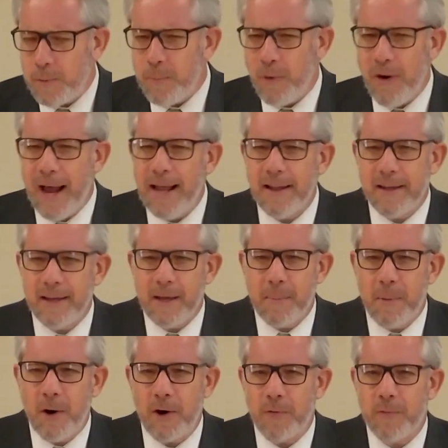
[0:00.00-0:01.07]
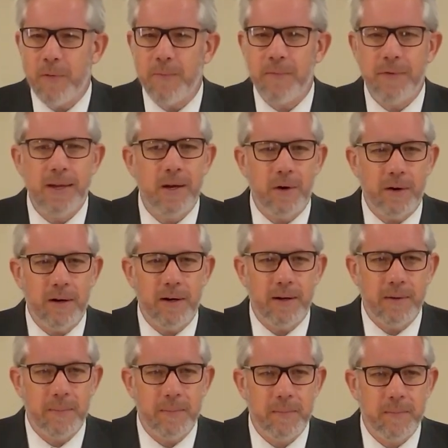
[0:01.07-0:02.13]
morality apart from fear
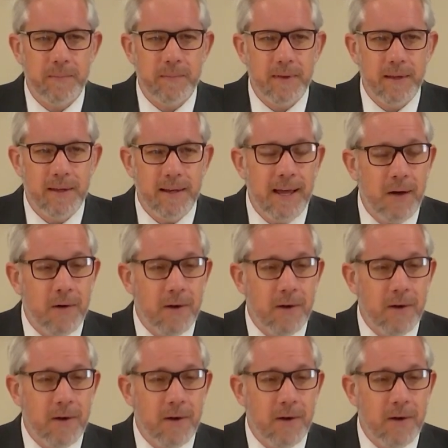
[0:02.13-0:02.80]
now,